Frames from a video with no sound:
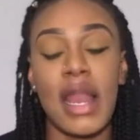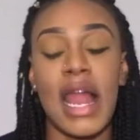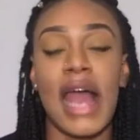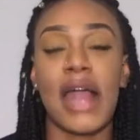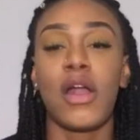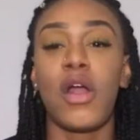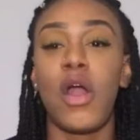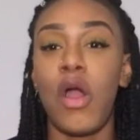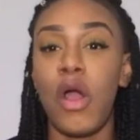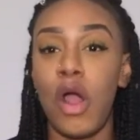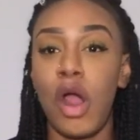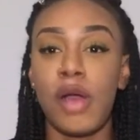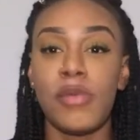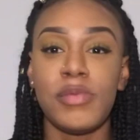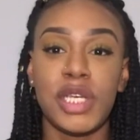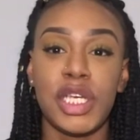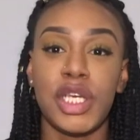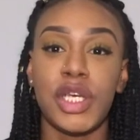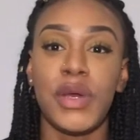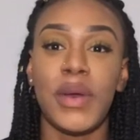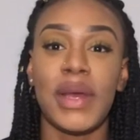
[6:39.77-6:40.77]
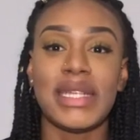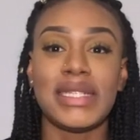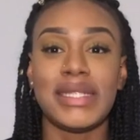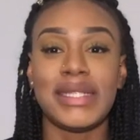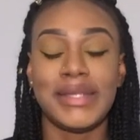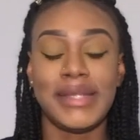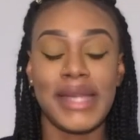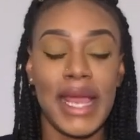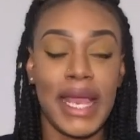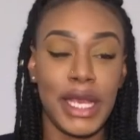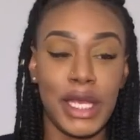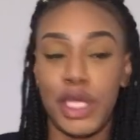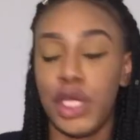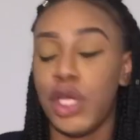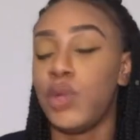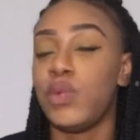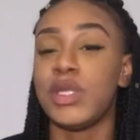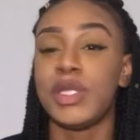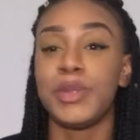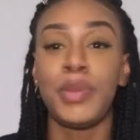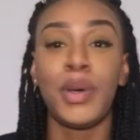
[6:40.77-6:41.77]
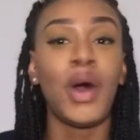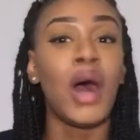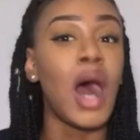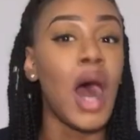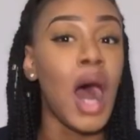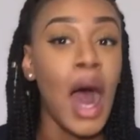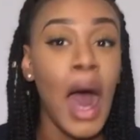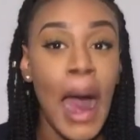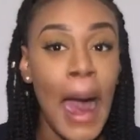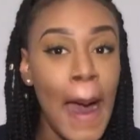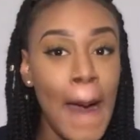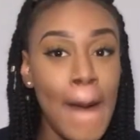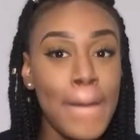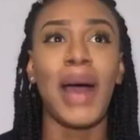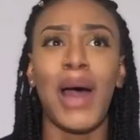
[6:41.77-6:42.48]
like calm you and sedate you was put up.